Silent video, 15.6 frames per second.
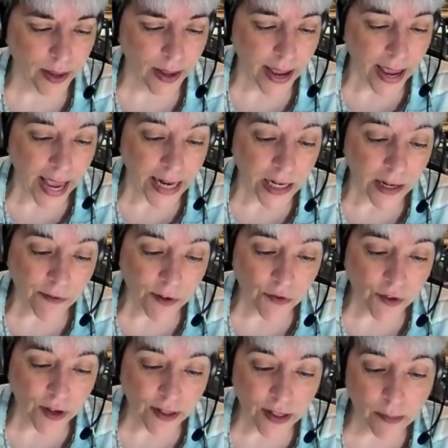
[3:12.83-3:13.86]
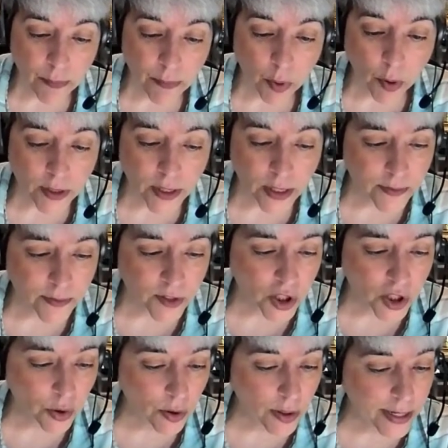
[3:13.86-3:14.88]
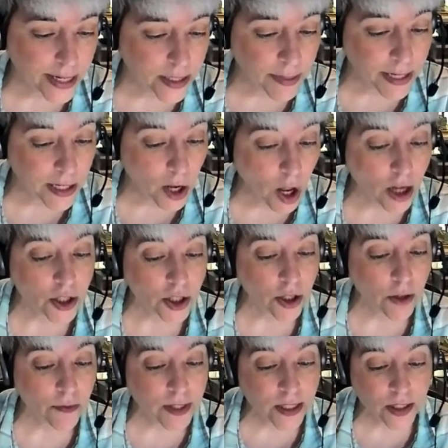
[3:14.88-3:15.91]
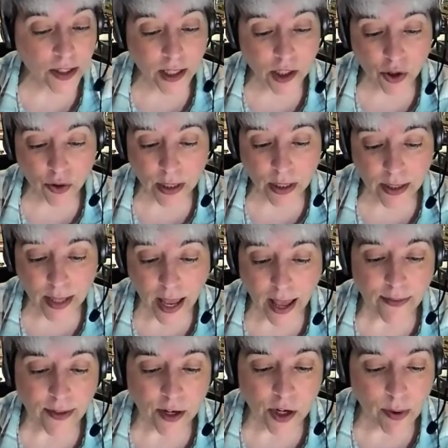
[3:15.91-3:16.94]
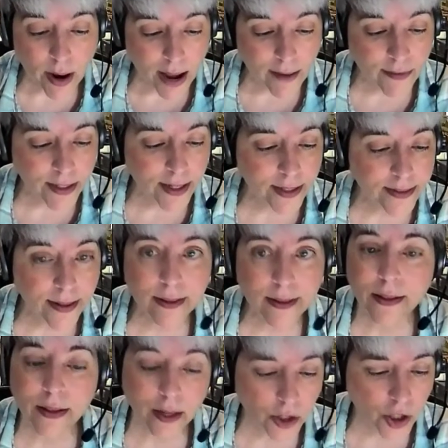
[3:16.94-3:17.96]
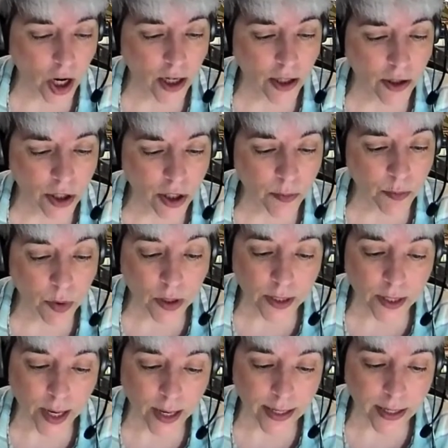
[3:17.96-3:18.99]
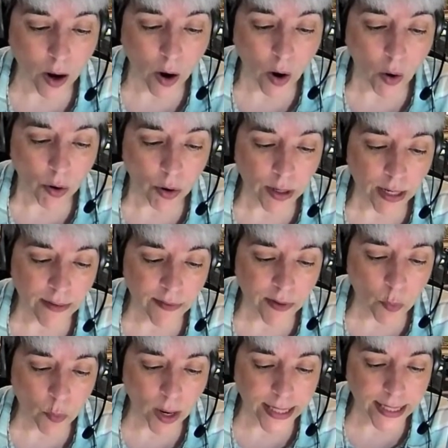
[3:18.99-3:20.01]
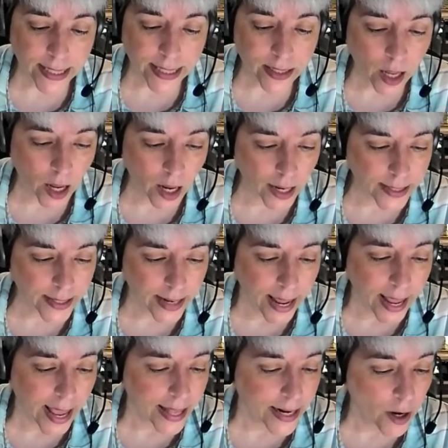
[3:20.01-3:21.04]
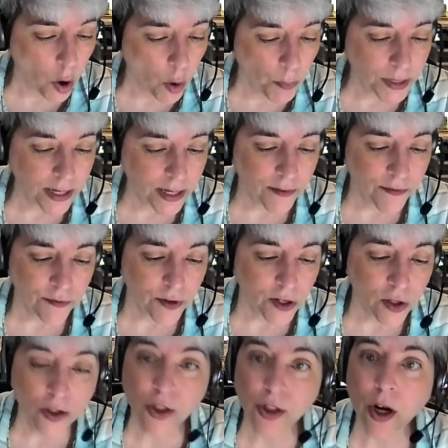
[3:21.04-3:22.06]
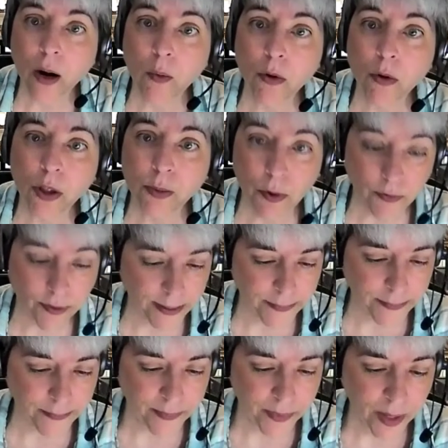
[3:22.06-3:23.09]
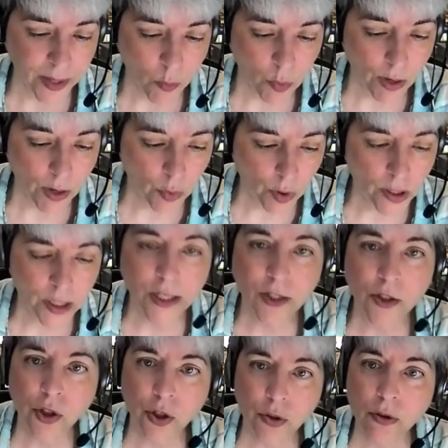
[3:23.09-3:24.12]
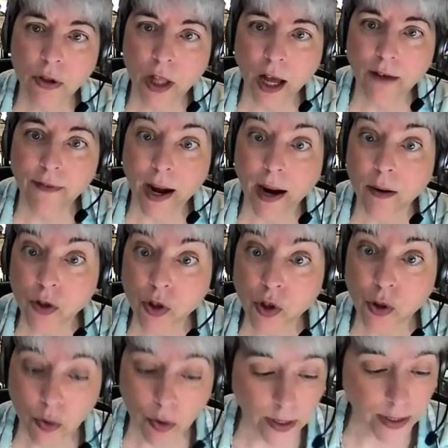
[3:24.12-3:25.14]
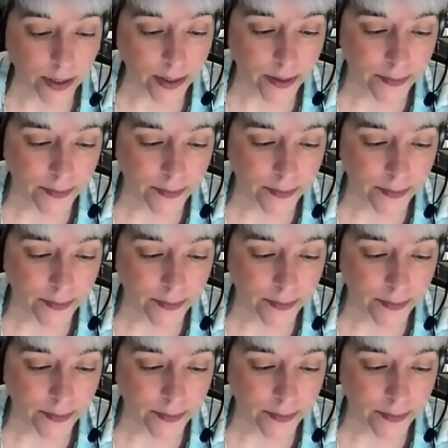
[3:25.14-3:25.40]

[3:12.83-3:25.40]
And if you think the importance of a story has been lost over the centuries, then you haven't attended a John Grisham book signing or even waited in line an opening for a new Star Wars movie. We really do love our stories.